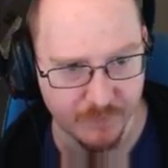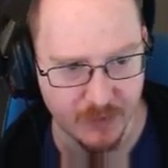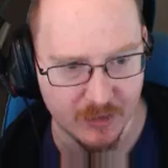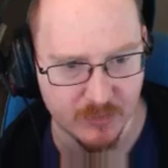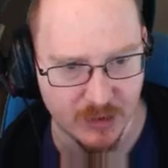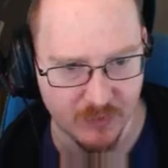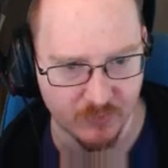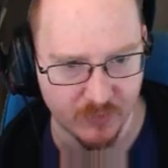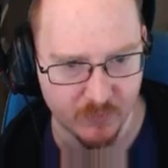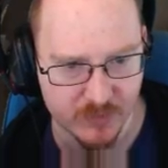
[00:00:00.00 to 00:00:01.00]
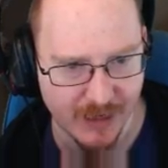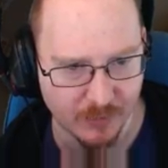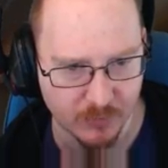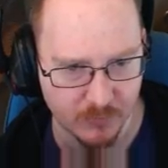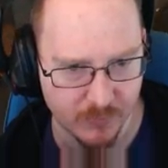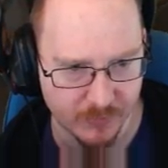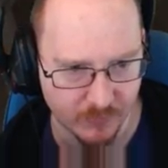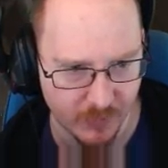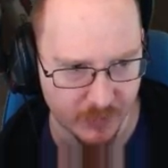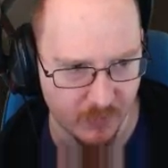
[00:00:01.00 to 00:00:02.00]
the enemy team tries to attack through and they
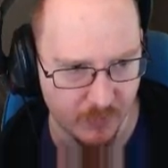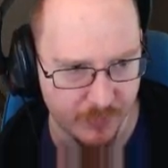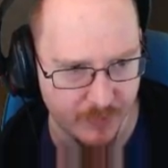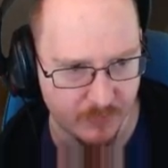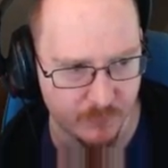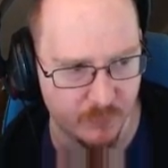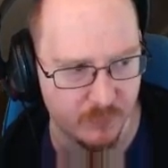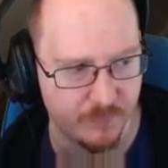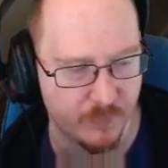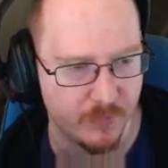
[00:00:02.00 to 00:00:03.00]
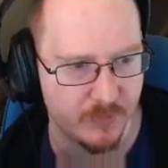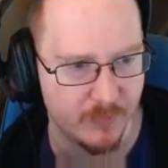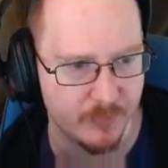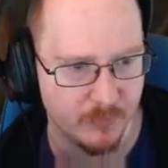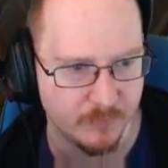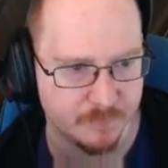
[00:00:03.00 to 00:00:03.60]
try and go this route, for example,